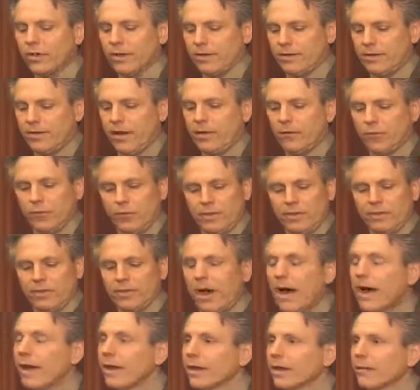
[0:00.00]
that dealt with
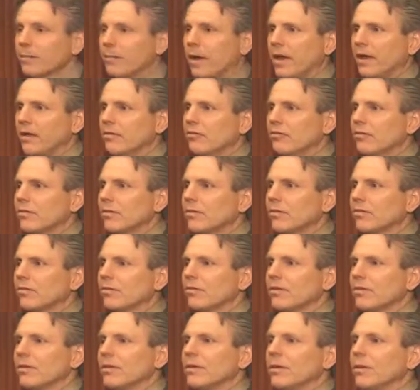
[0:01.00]
dying
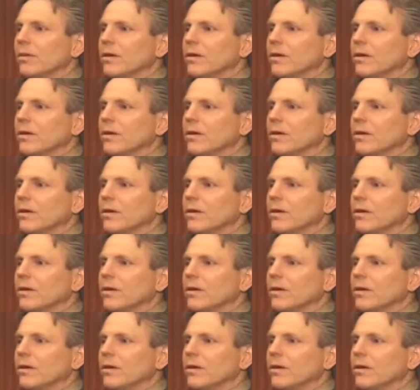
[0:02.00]
patients.